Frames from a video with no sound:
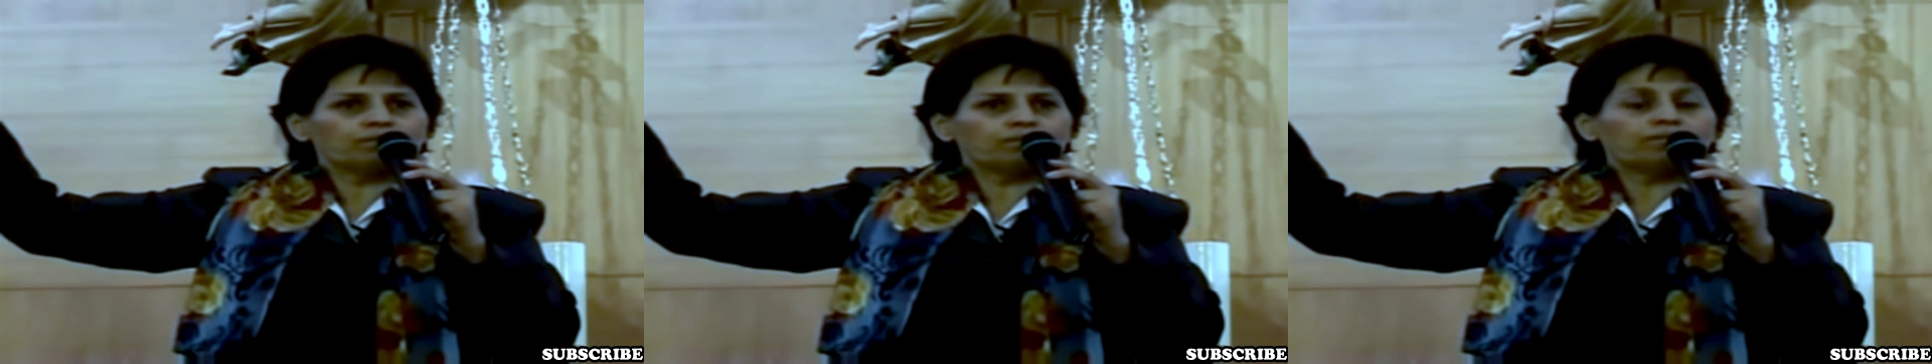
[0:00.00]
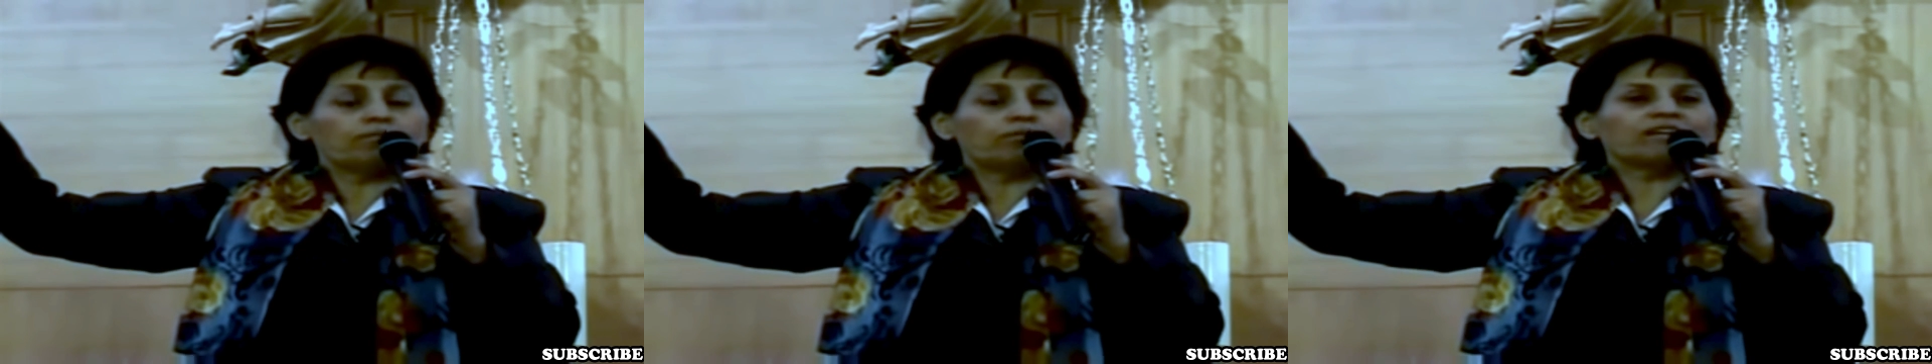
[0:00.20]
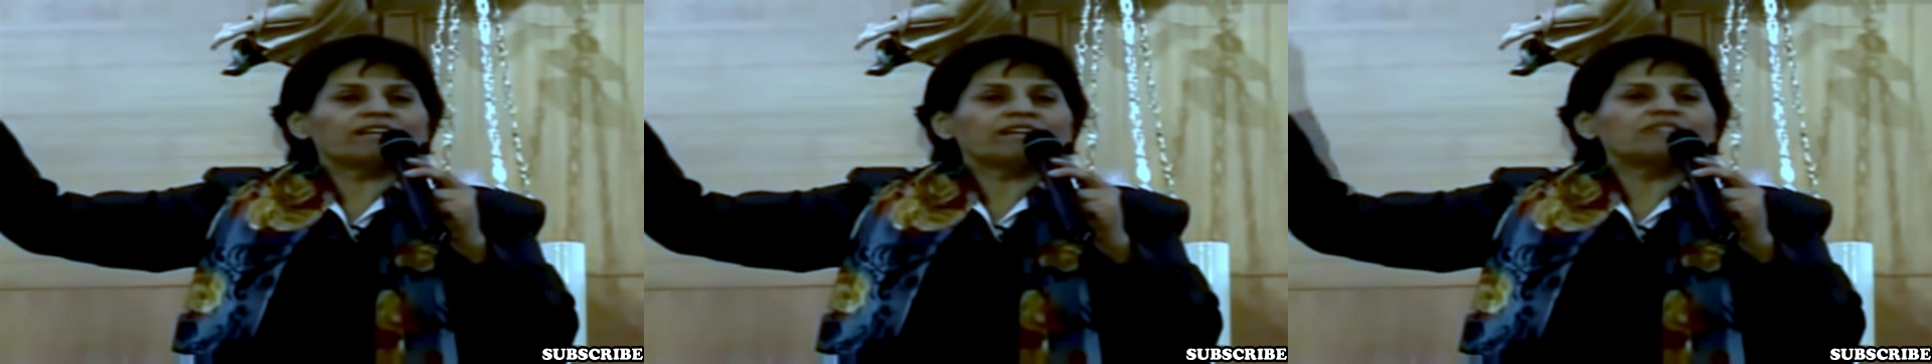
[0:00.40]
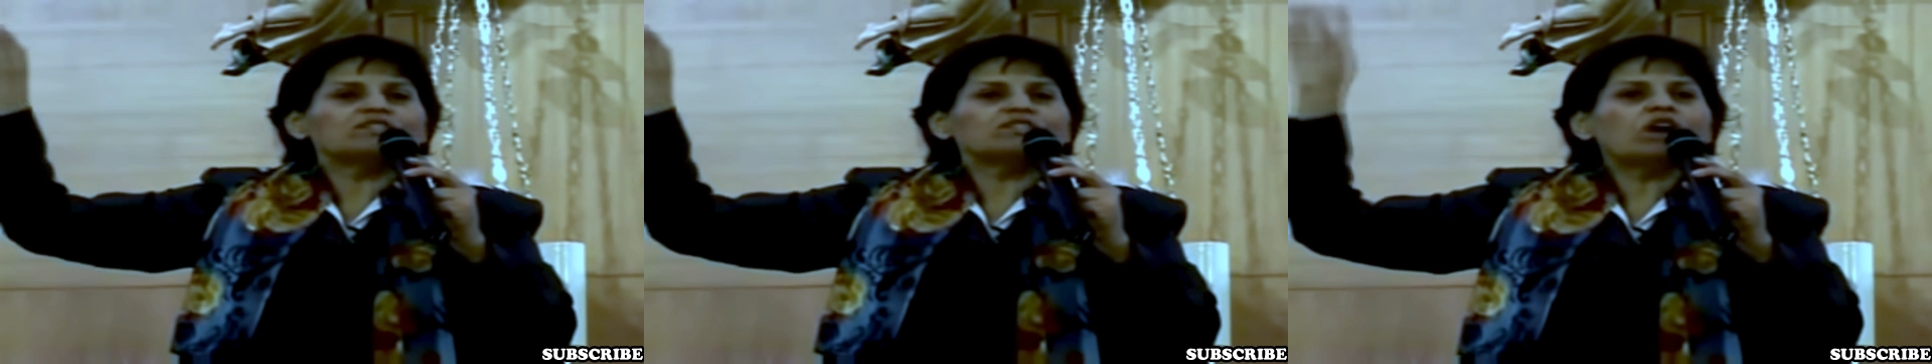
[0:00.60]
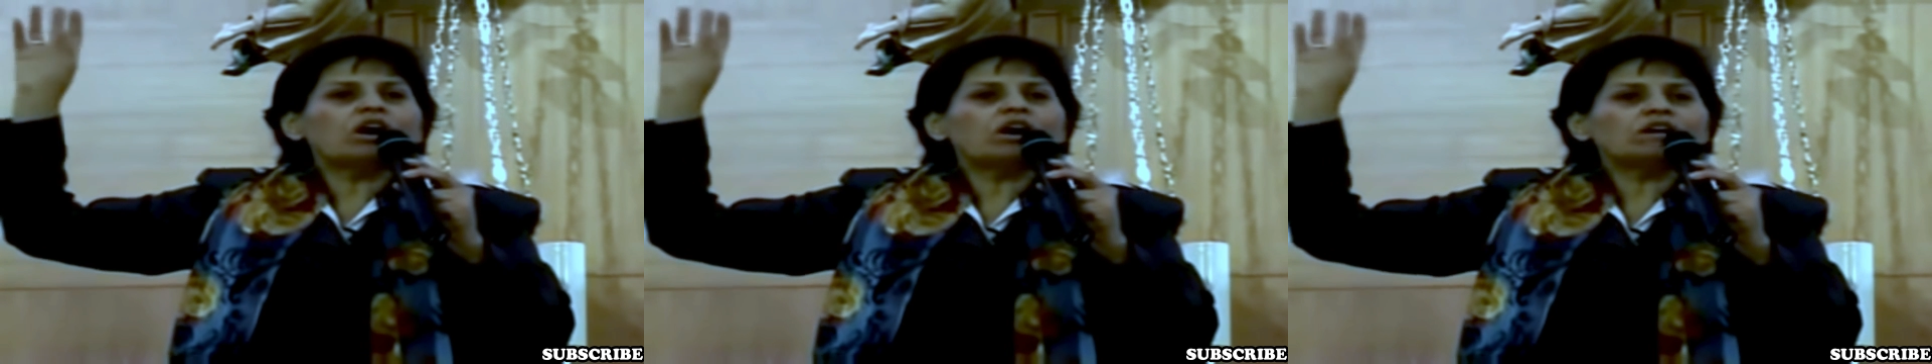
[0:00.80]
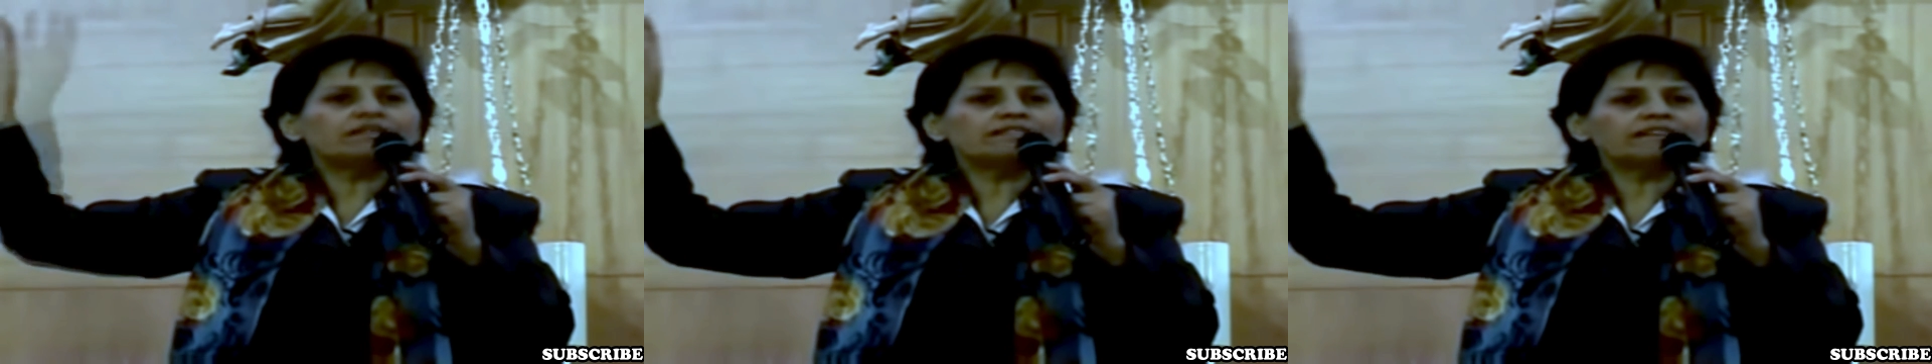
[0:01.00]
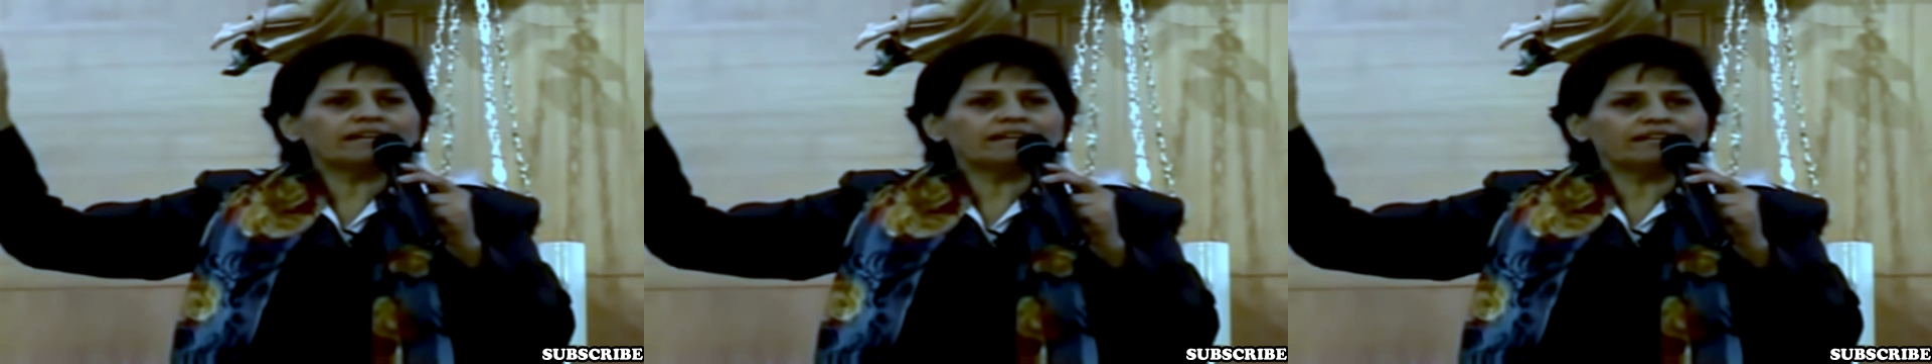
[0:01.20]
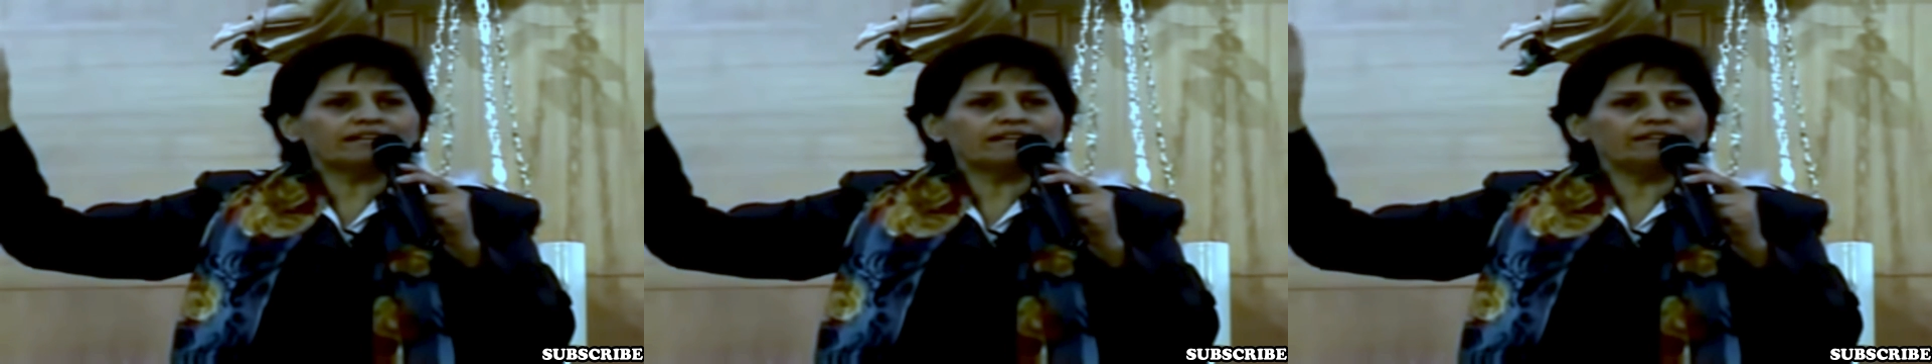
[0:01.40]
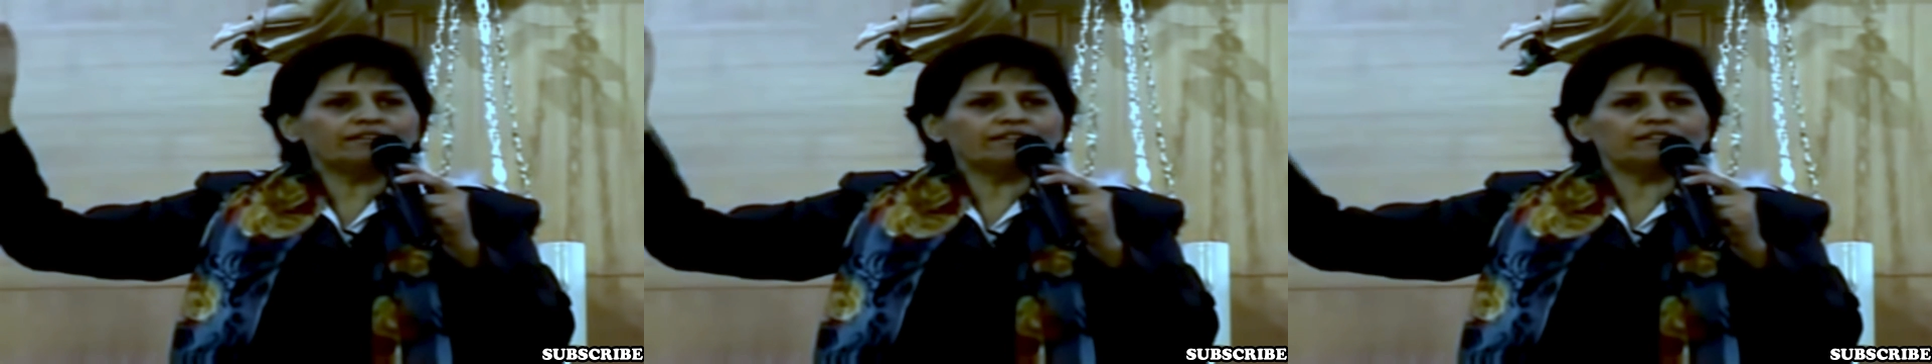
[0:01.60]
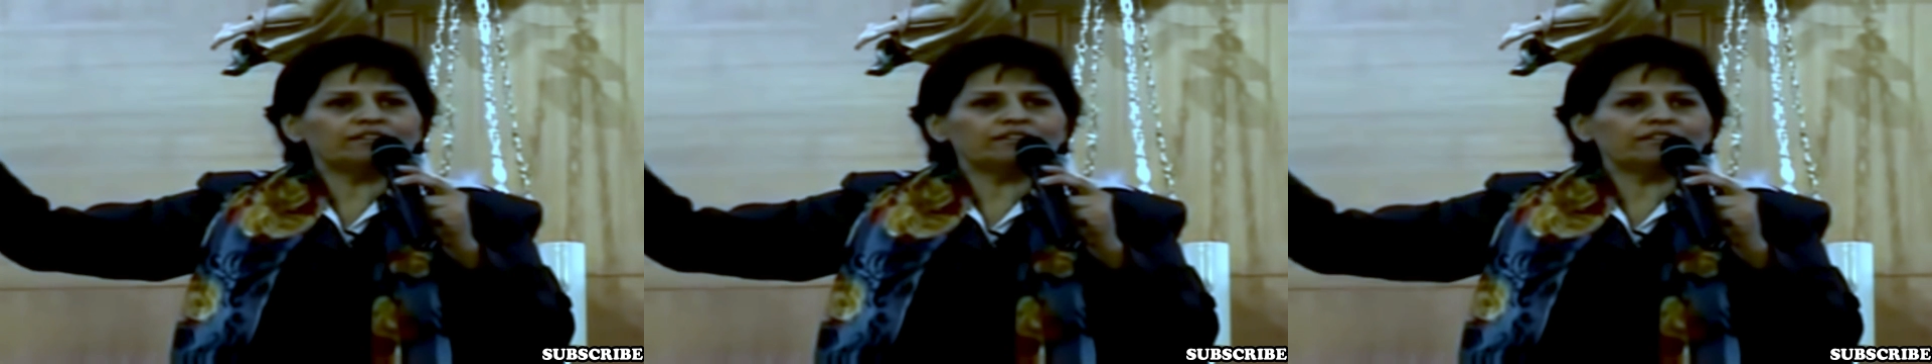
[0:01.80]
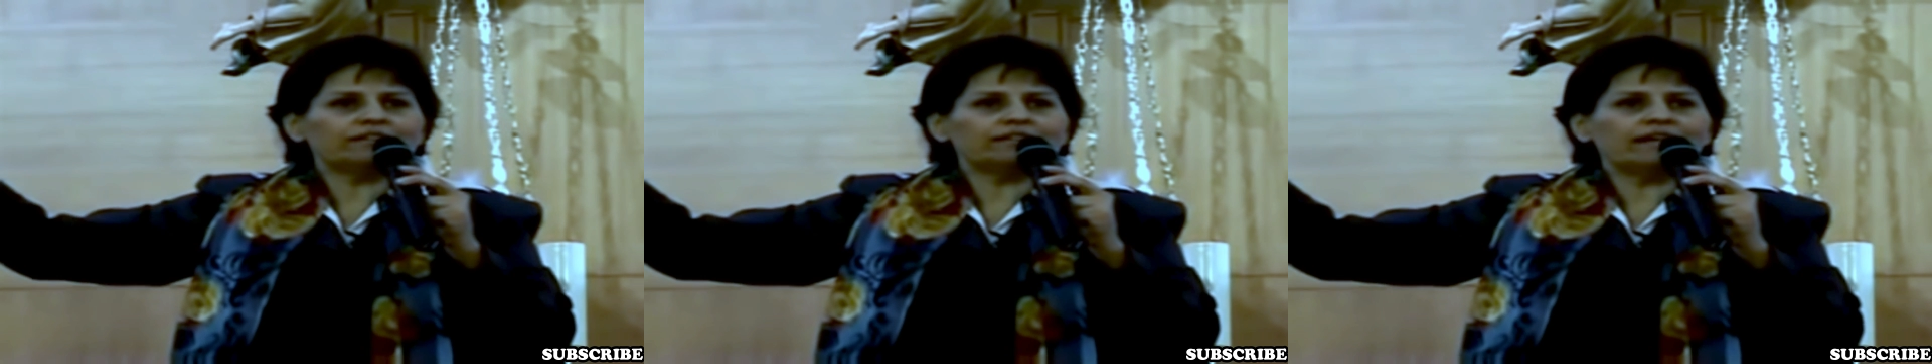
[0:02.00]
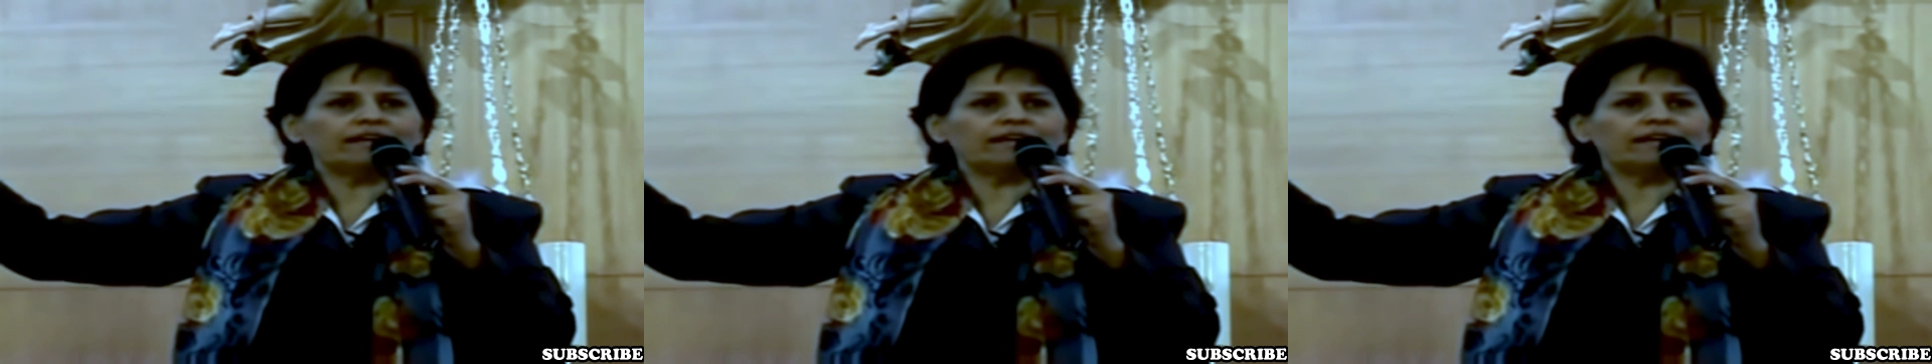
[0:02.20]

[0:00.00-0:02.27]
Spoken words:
and I don't care the way you want to put it.